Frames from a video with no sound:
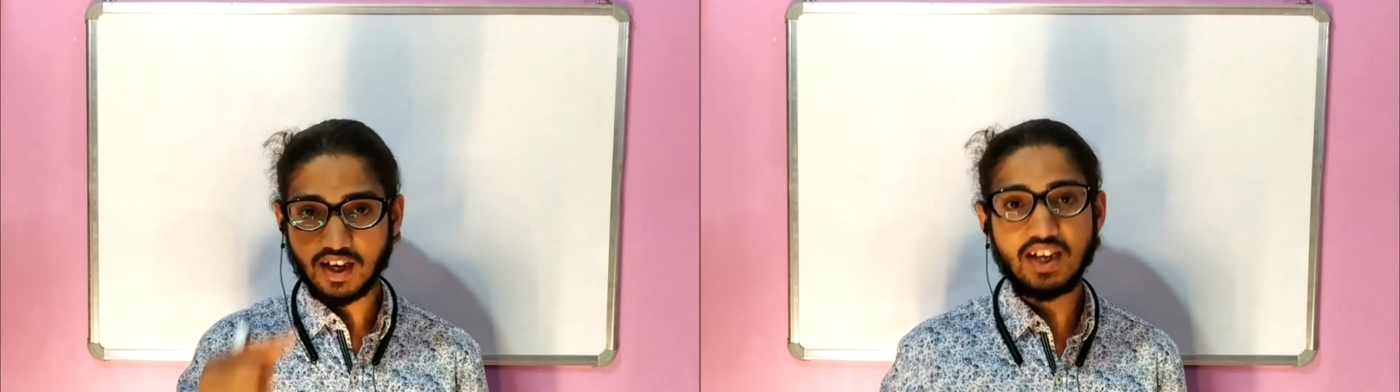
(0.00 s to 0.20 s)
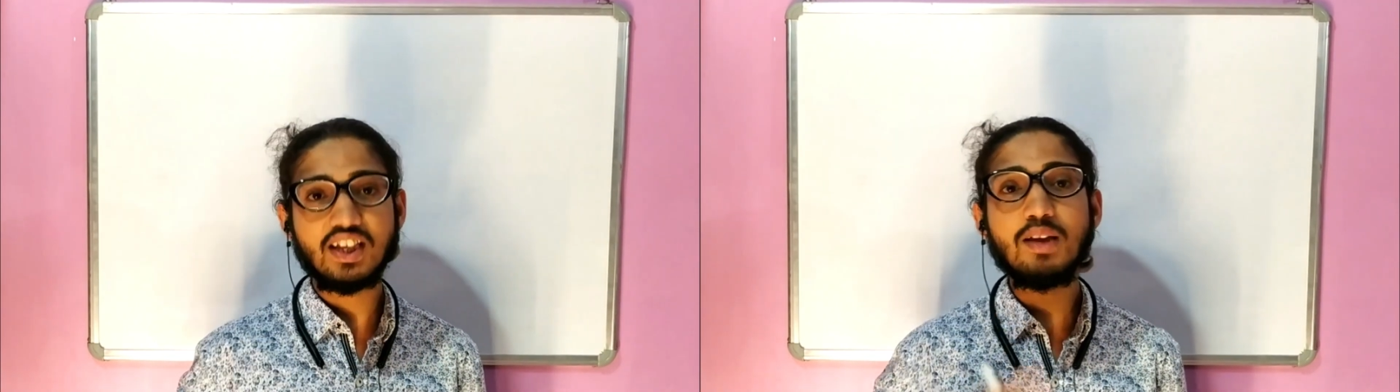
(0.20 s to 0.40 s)

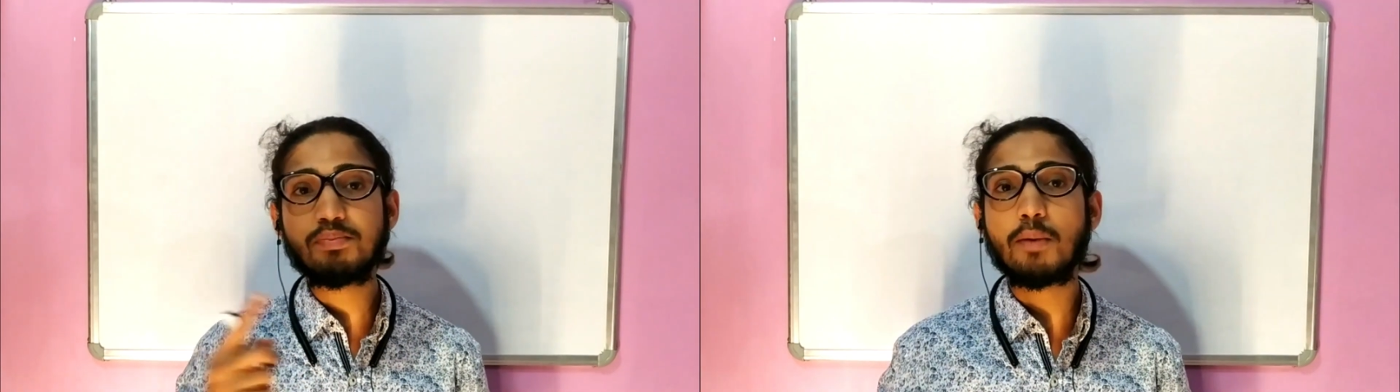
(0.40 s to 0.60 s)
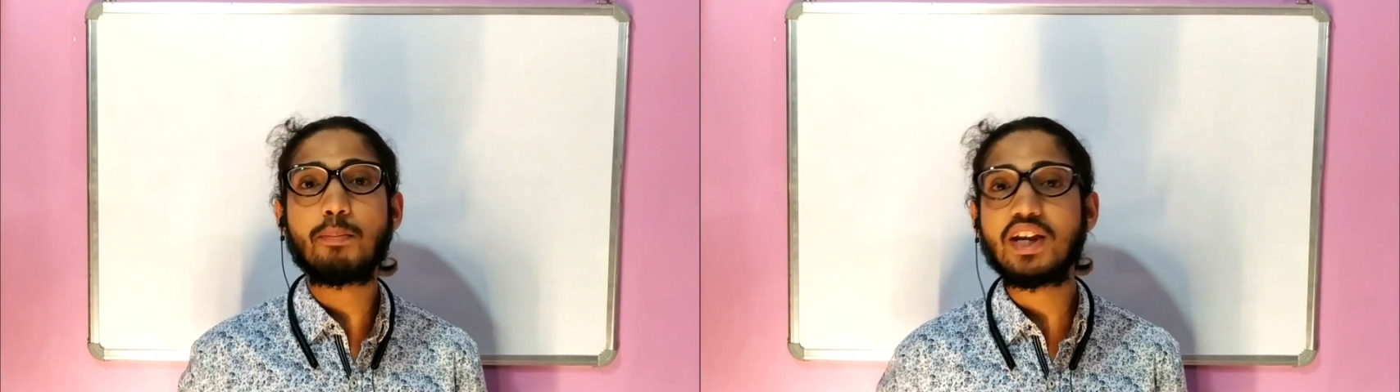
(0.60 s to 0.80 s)
it
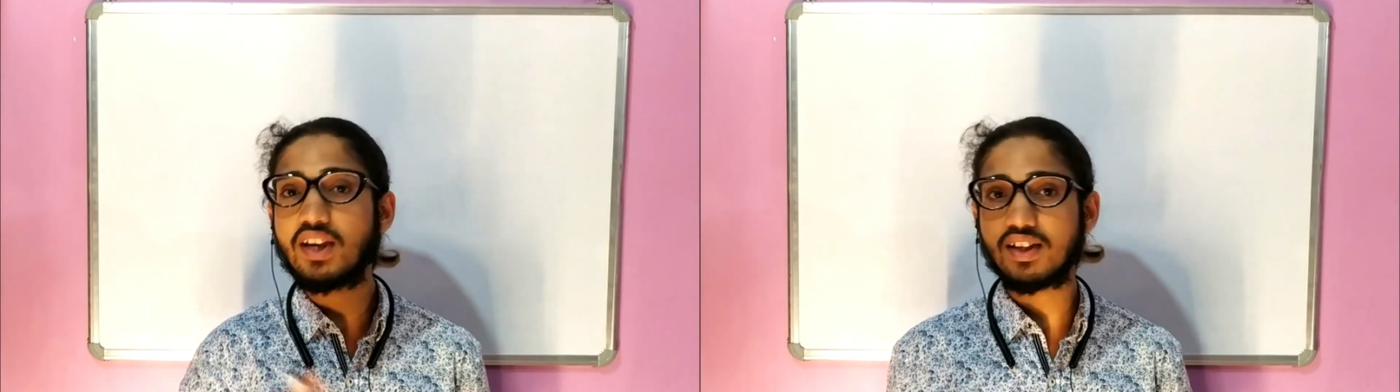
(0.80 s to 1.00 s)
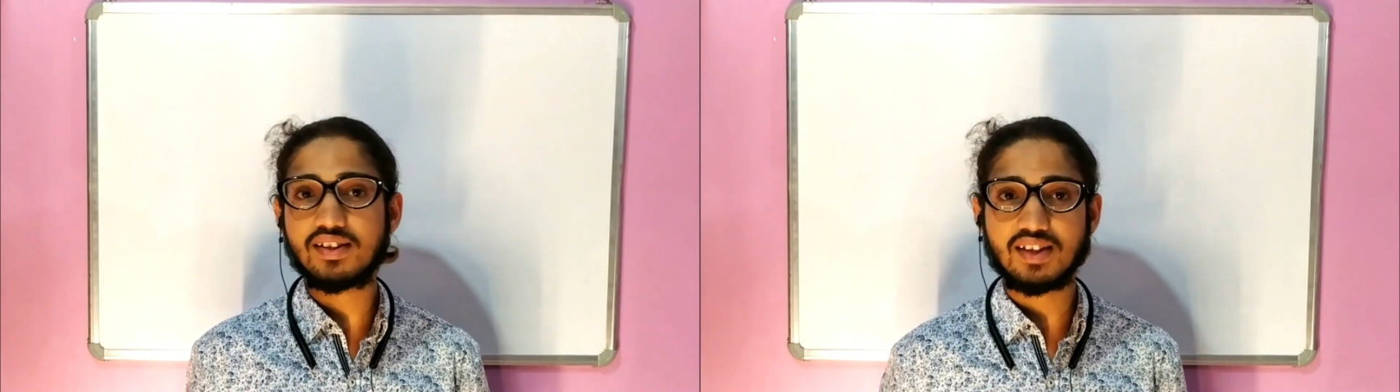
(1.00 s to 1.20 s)
keeps
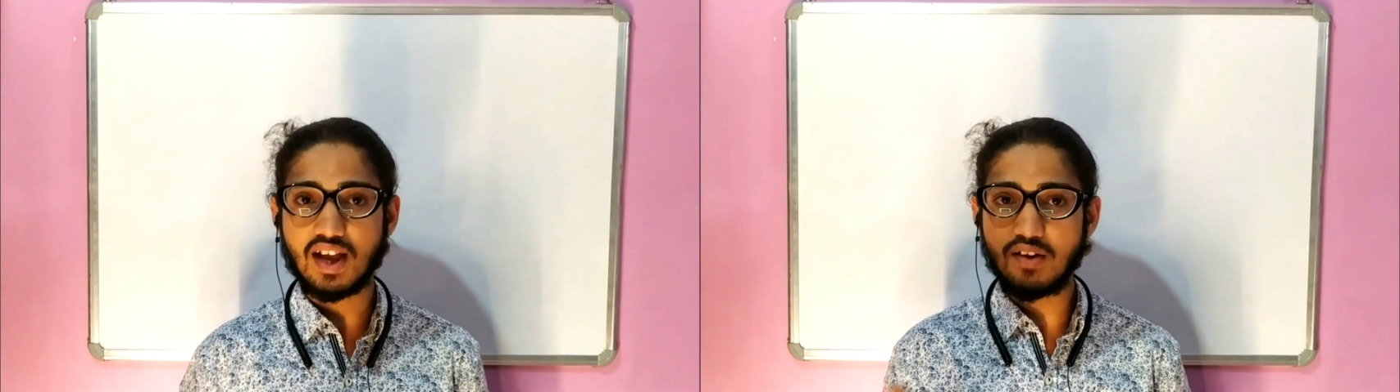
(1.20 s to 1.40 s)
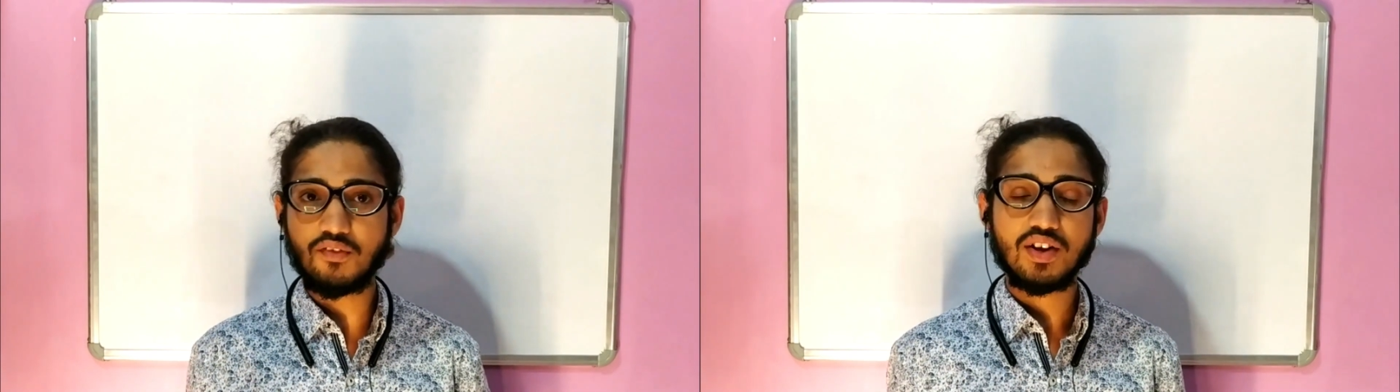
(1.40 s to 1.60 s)
repeating
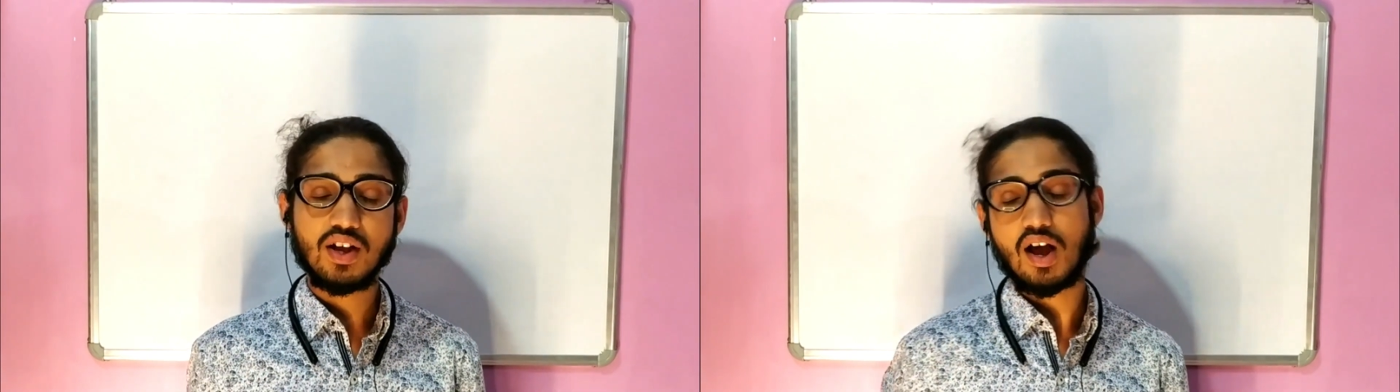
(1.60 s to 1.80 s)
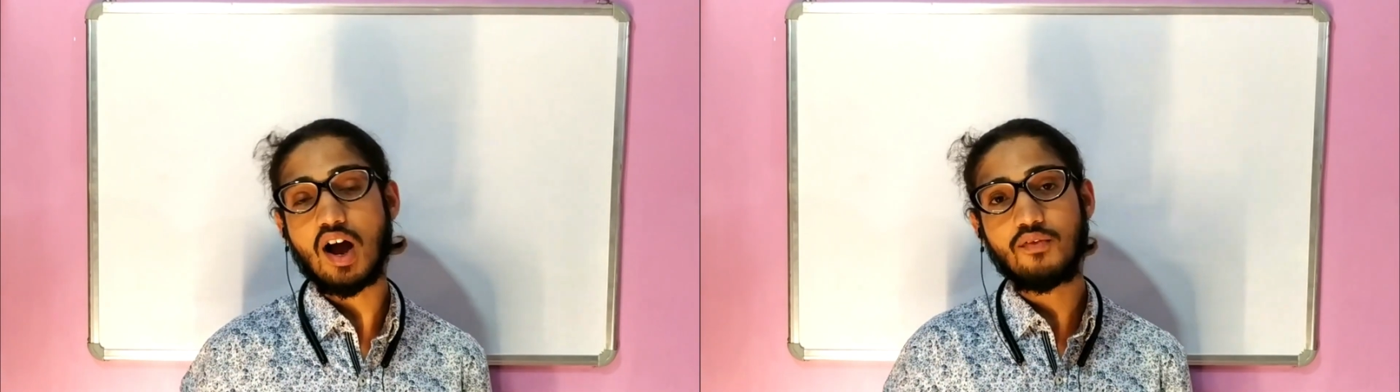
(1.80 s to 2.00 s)
itself
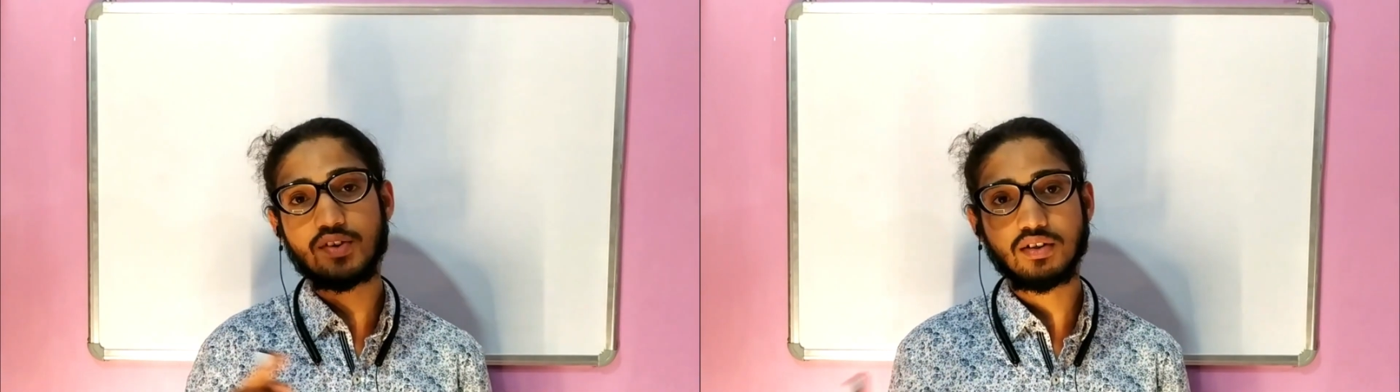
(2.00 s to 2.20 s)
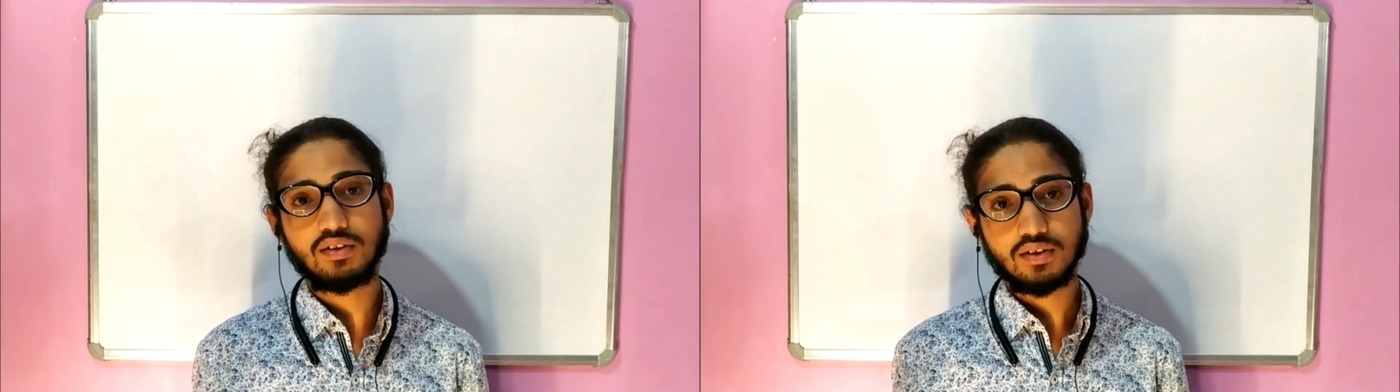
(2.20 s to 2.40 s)

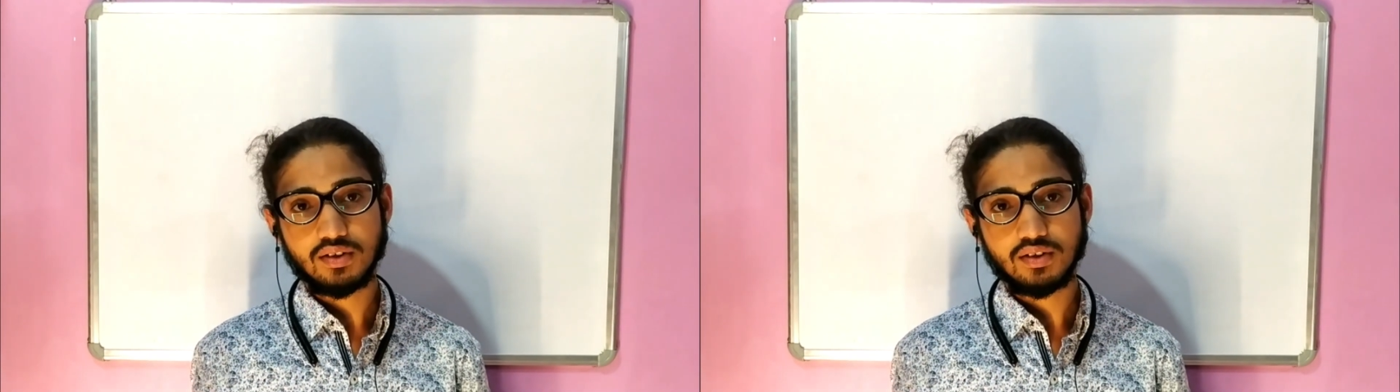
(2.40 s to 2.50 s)
after